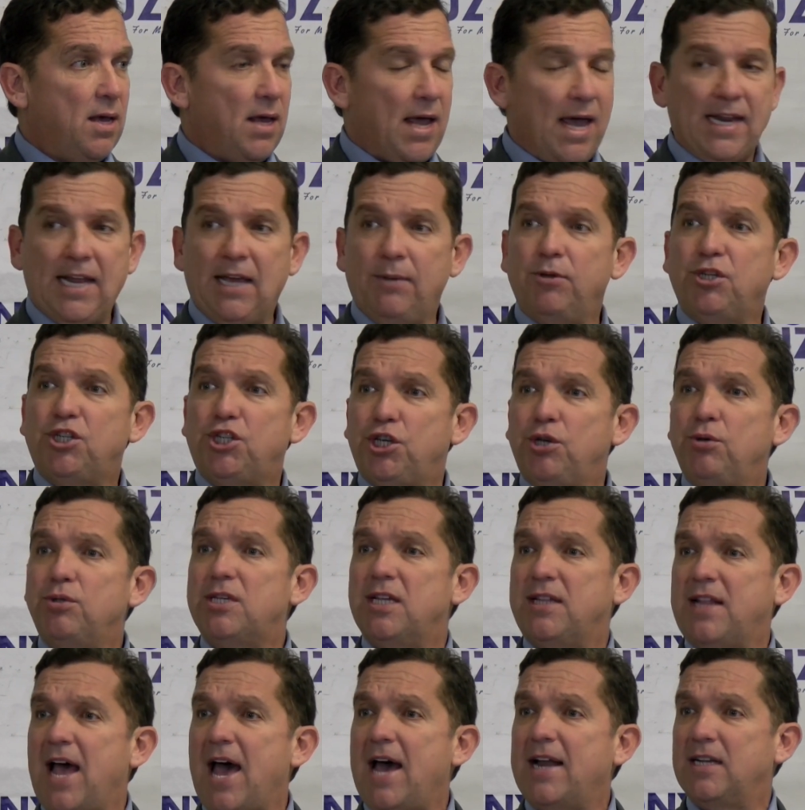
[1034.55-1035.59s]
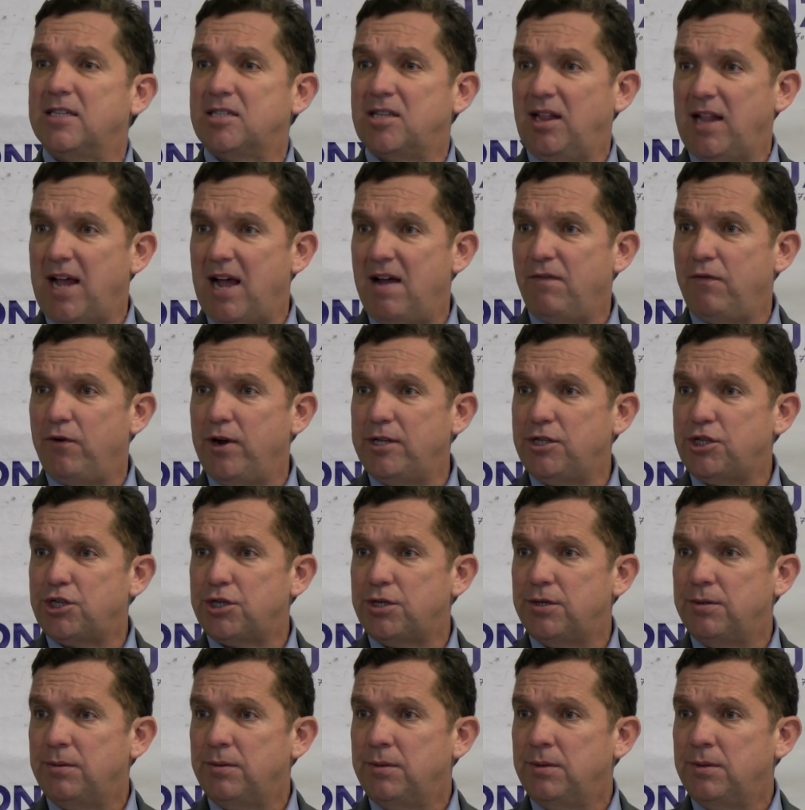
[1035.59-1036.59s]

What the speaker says: And he was using that as leverage